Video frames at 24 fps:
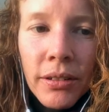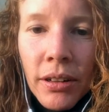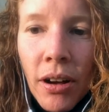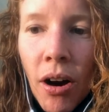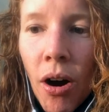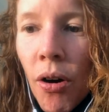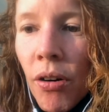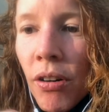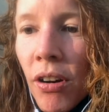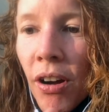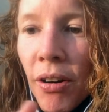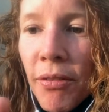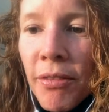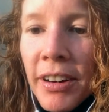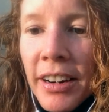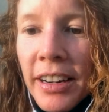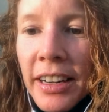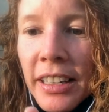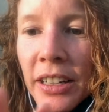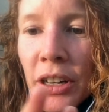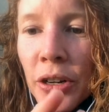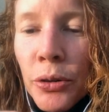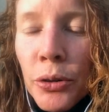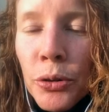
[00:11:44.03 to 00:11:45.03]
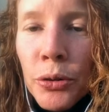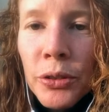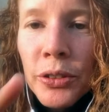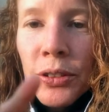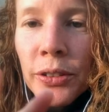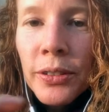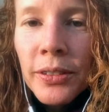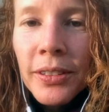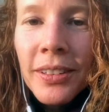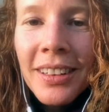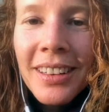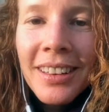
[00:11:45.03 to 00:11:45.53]
all over it could
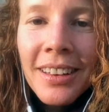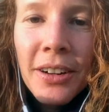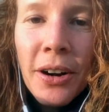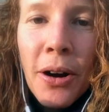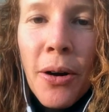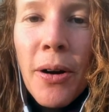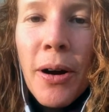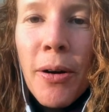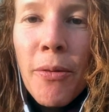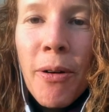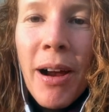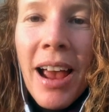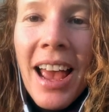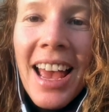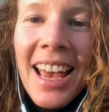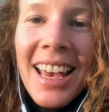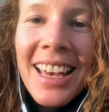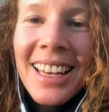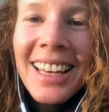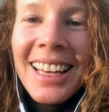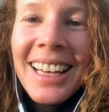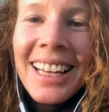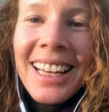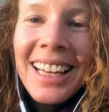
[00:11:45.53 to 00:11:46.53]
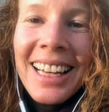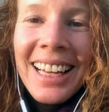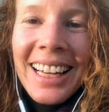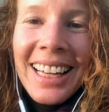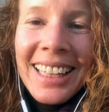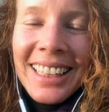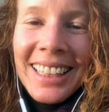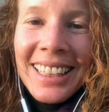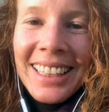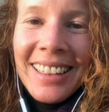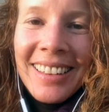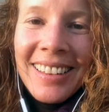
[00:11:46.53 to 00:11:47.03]
throw away
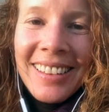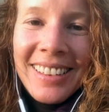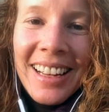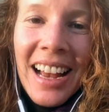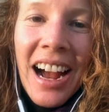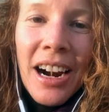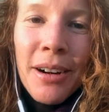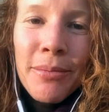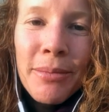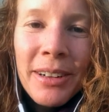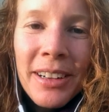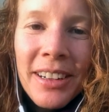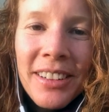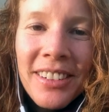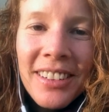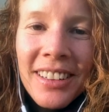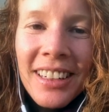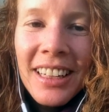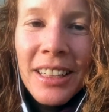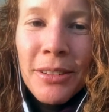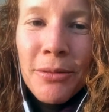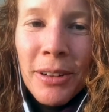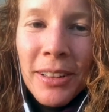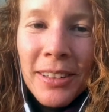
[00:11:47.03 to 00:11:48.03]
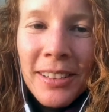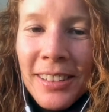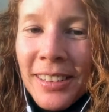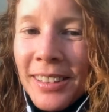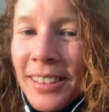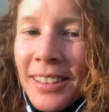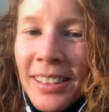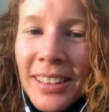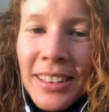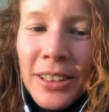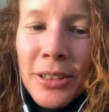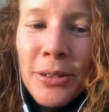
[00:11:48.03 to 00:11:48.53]
this garbage it
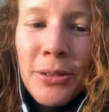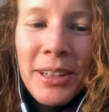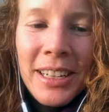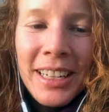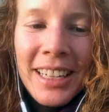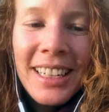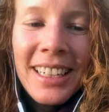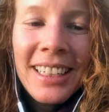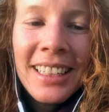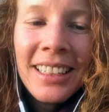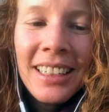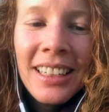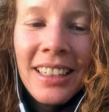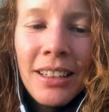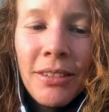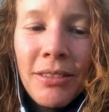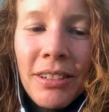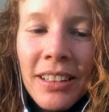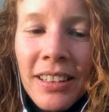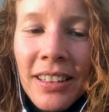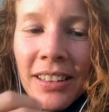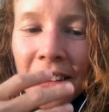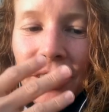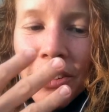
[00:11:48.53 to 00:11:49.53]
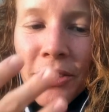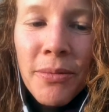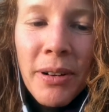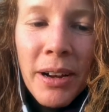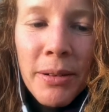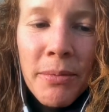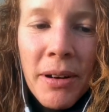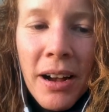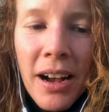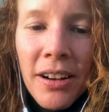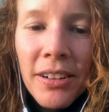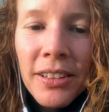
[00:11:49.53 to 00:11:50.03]
was doing. It was through my
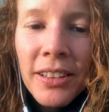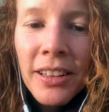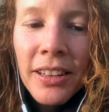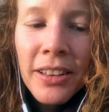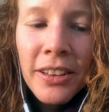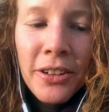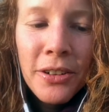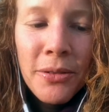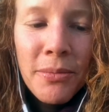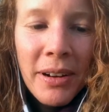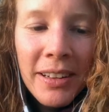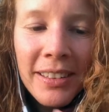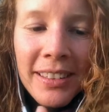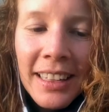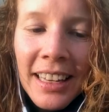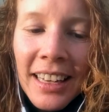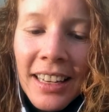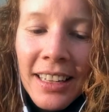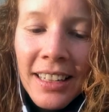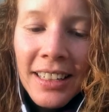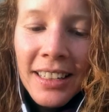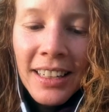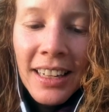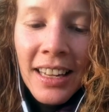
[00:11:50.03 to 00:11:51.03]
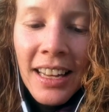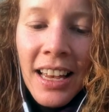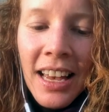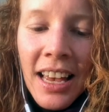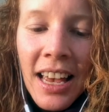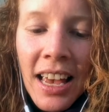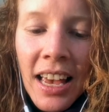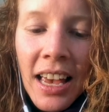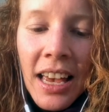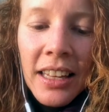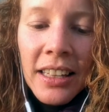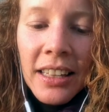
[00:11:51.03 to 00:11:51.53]
mouth, through my skin,
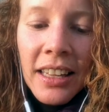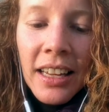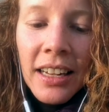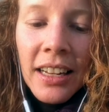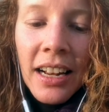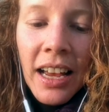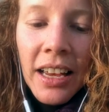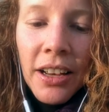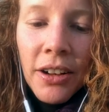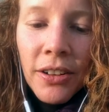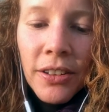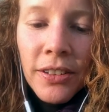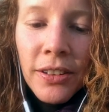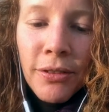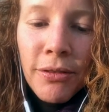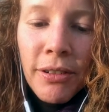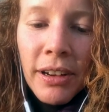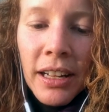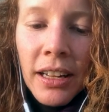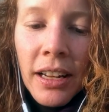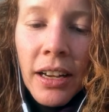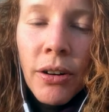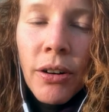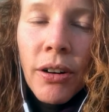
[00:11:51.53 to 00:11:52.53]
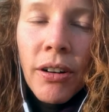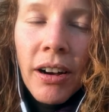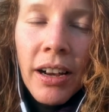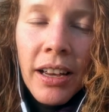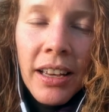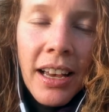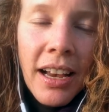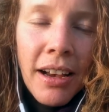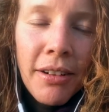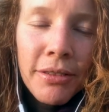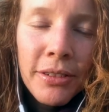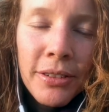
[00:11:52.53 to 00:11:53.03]
and then I also felt like, oh, I
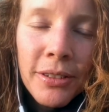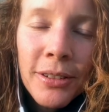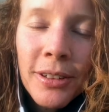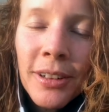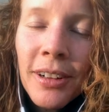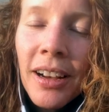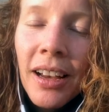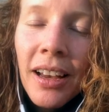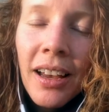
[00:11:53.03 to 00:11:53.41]
have to,